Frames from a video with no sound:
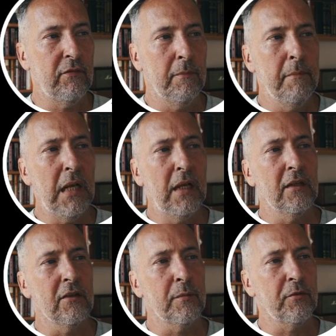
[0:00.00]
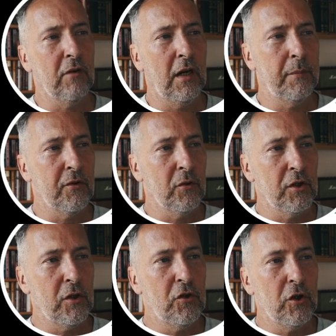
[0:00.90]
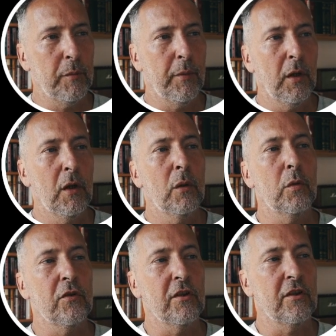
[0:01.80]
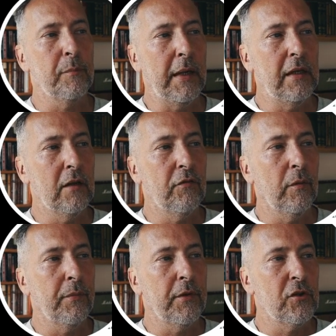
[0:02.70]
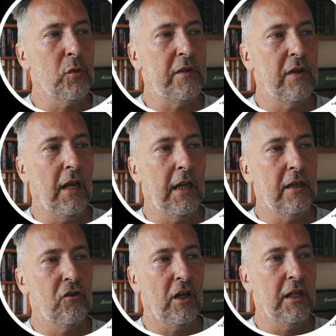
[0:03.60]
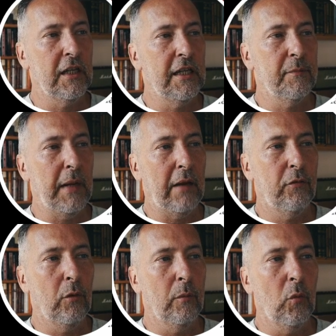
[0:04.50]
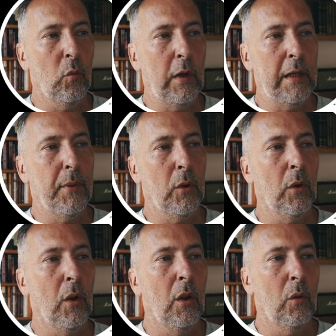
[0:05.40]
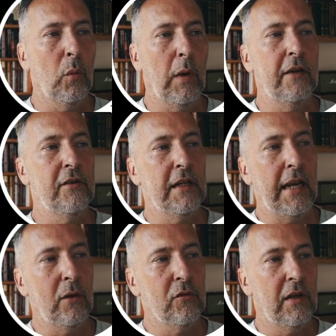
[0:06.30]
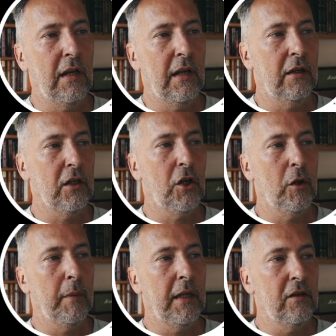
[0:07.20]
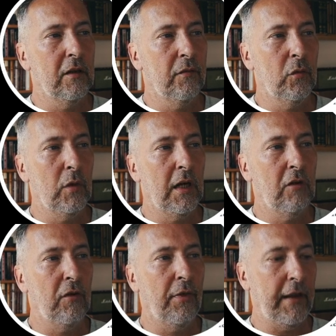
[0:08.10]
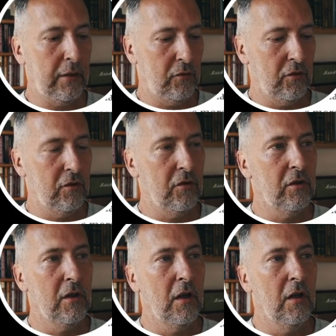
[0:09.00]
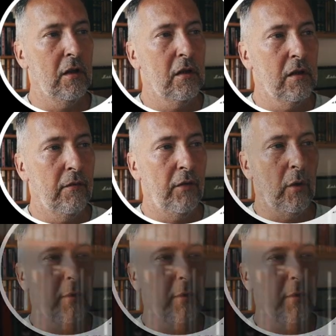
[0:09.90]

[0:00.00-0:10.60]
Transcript: million subscribers on YouTube, was suspended from the Twitter-like Chinese platform Weibo, where his account had accumulated 400,000 followers.